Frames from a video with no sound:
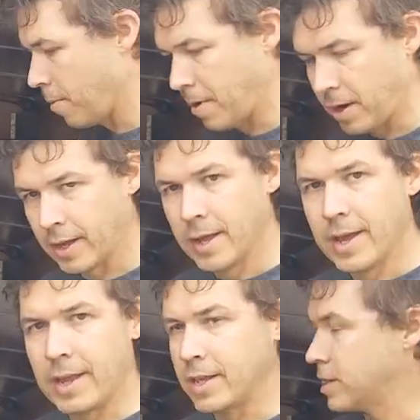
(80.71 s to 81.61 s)
bunk.
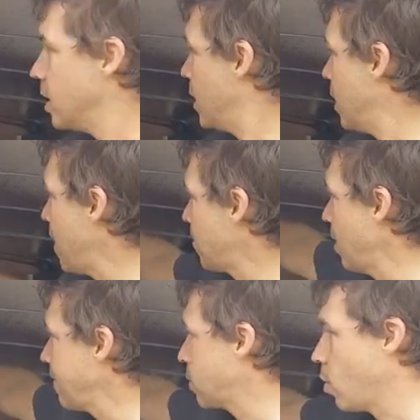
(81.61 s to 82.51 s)
In the upper
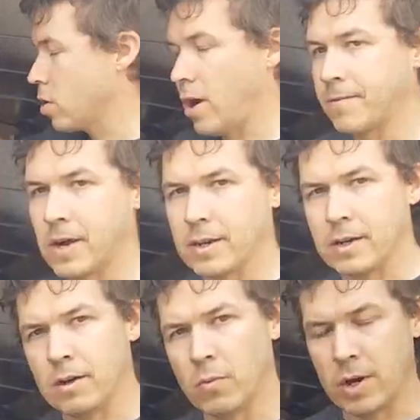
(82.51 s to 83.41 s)
left corner, I've got
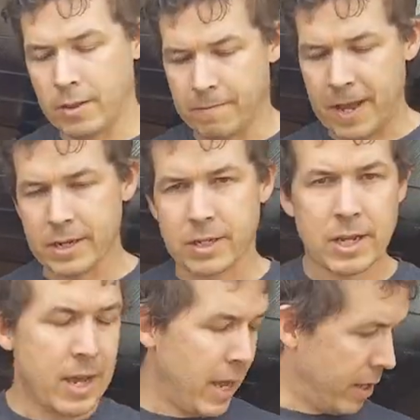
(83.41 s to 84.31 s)
uh, one of the vents,
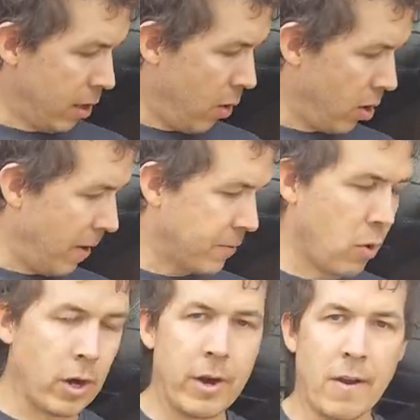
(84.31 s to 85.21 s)
and in the lower left
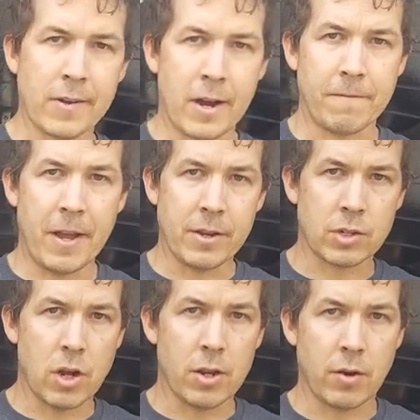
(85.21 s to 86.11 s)
corner here, I've got a vent you
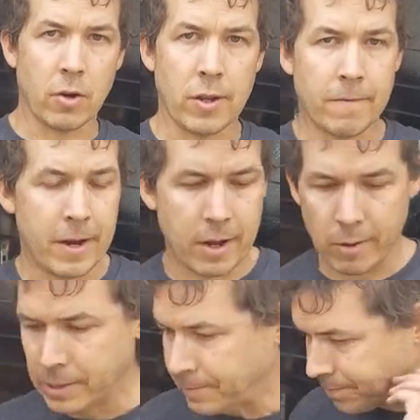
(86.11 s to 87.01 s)
saw in the earlier video
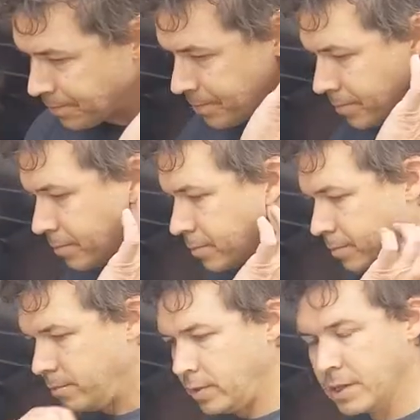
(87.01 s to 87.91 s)

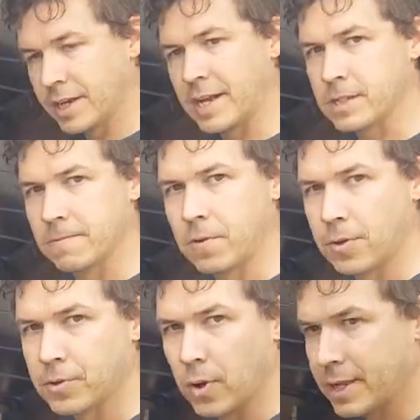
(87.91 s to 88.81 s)
to get some
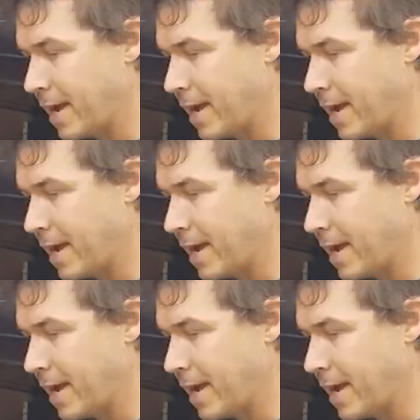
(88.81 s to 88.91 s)
flow through on the